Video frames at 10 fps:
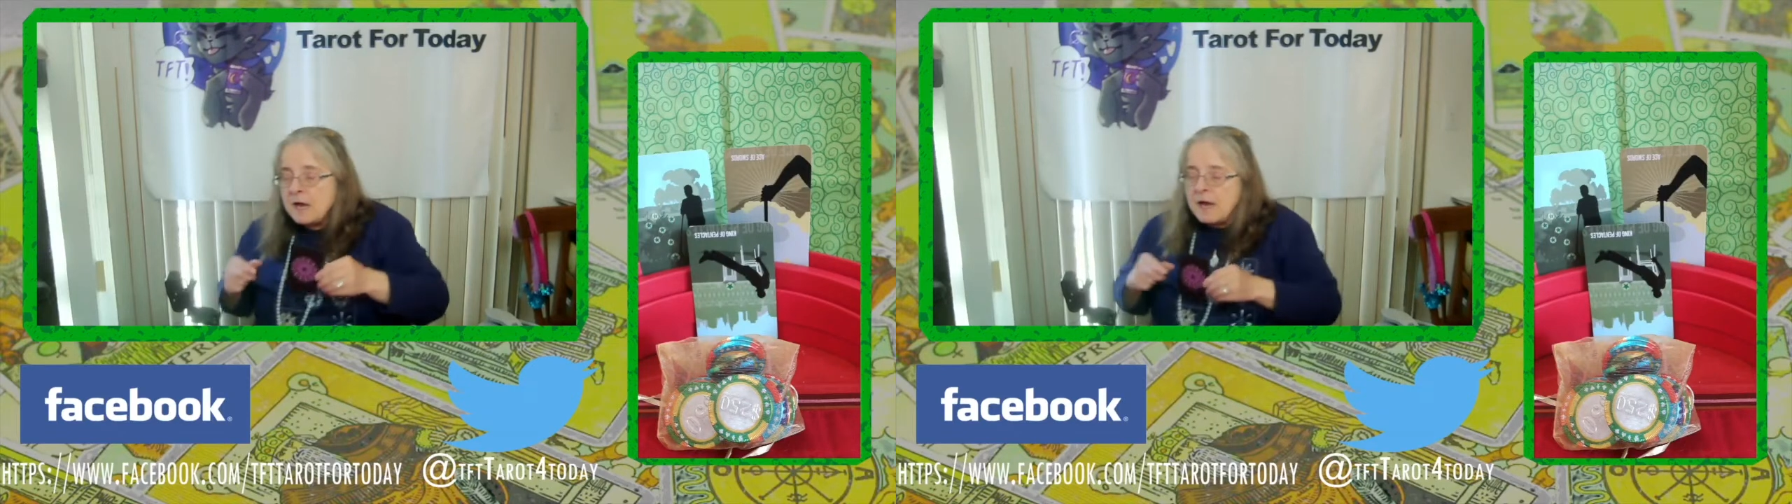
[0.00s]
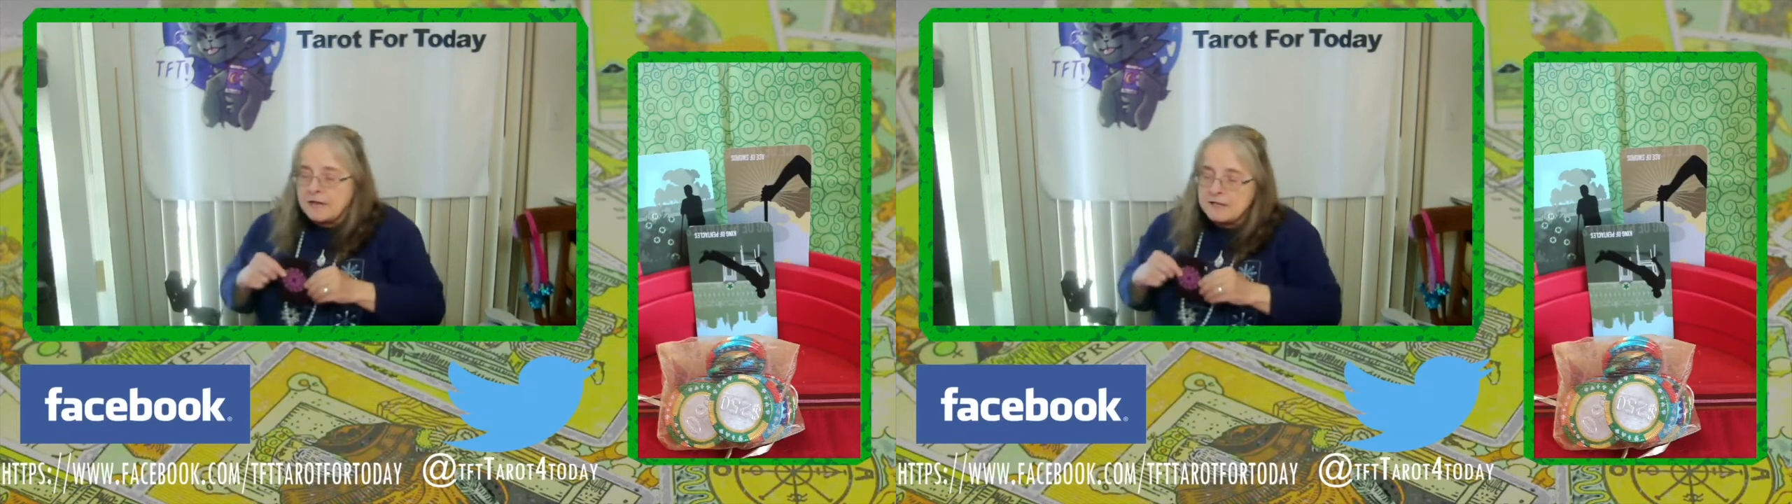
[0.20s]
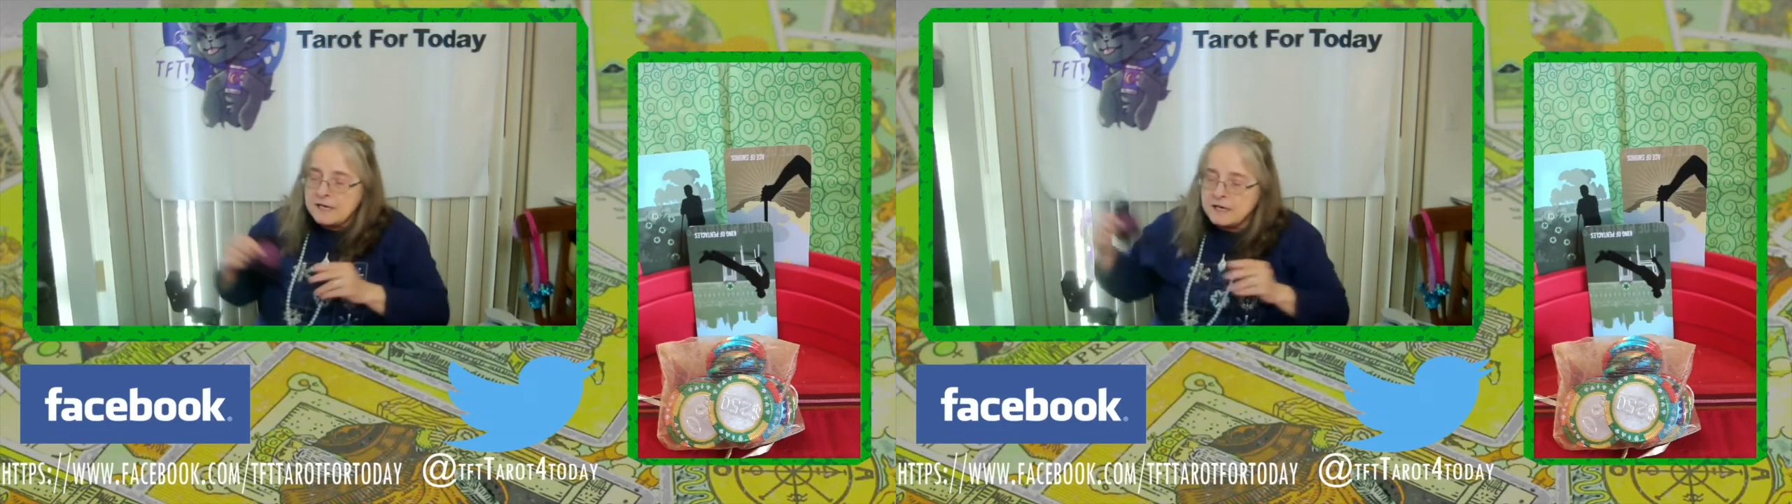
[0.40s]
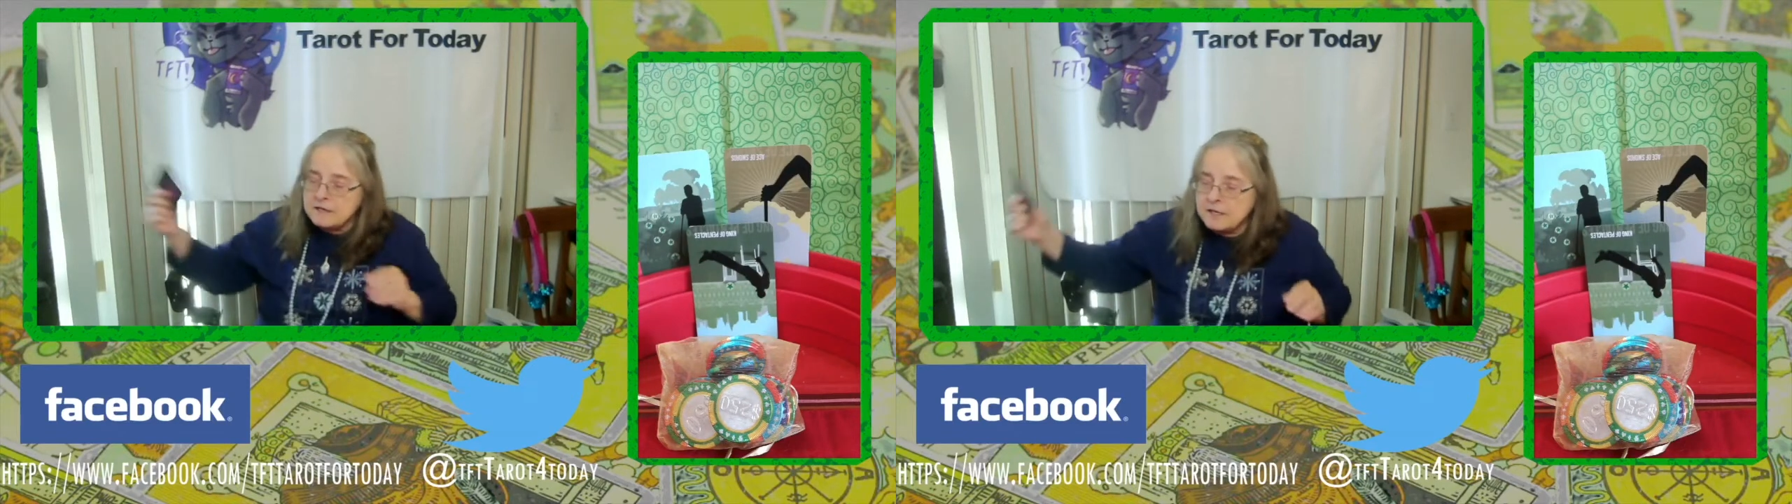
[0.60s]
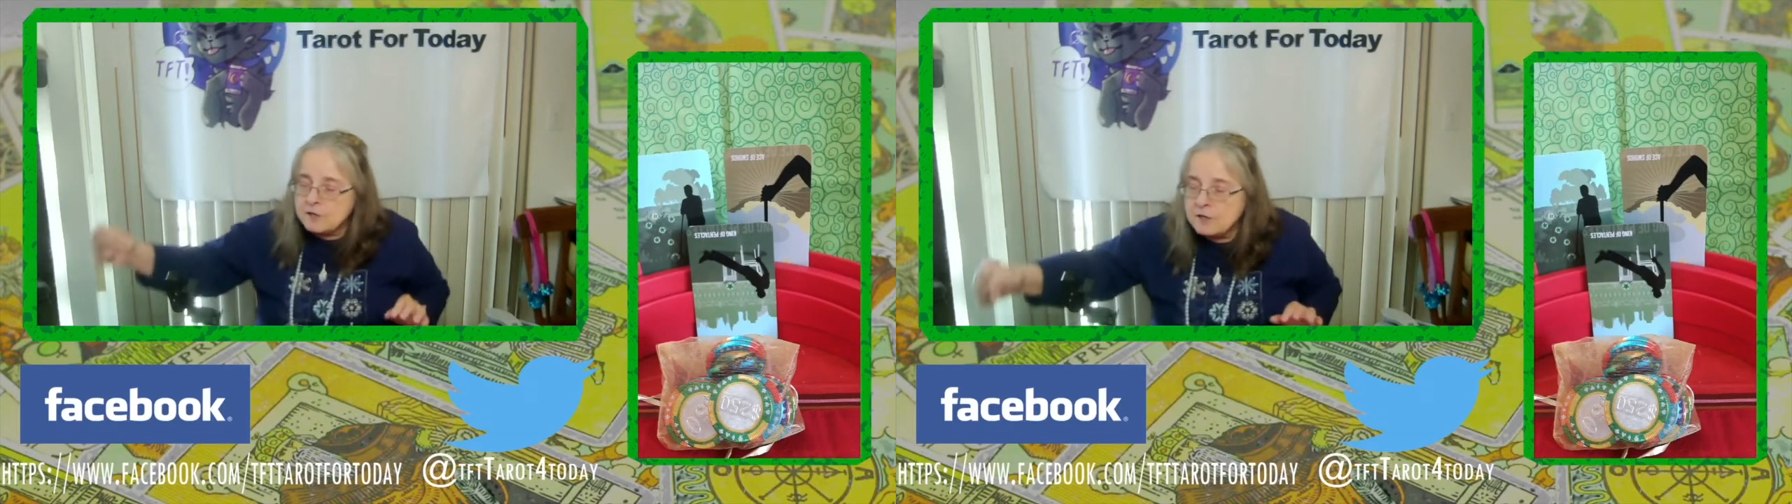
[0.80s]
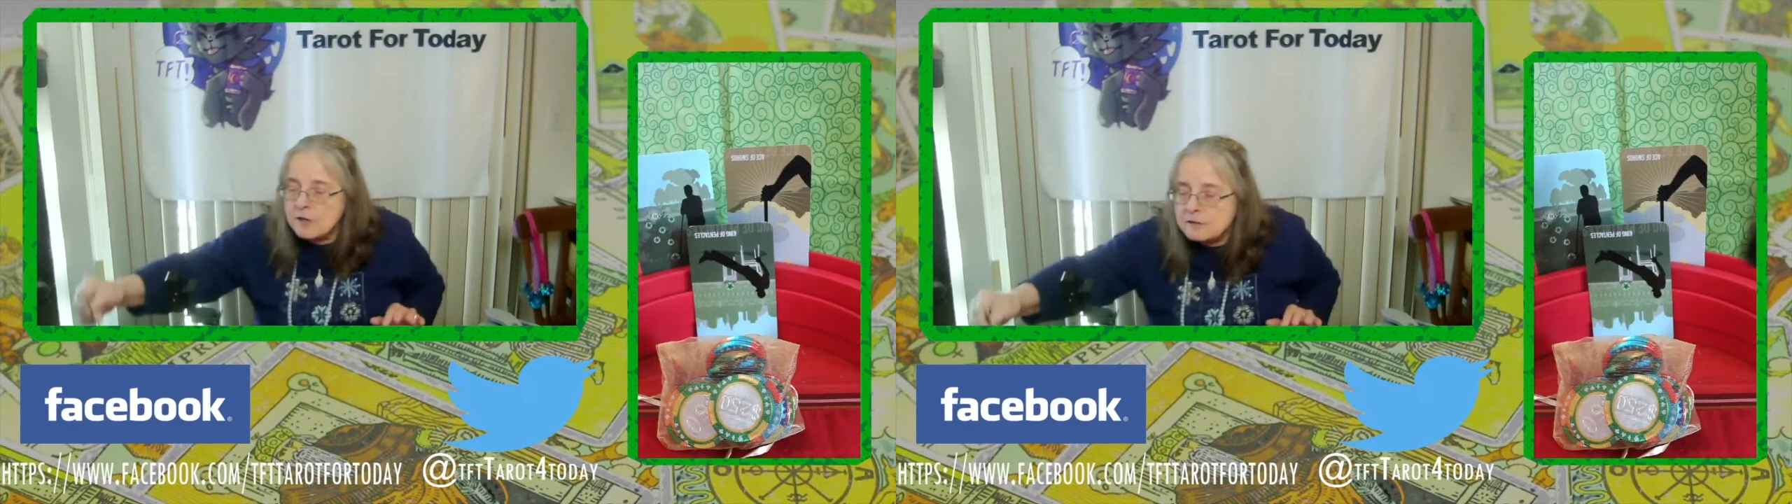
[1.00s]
at the end here.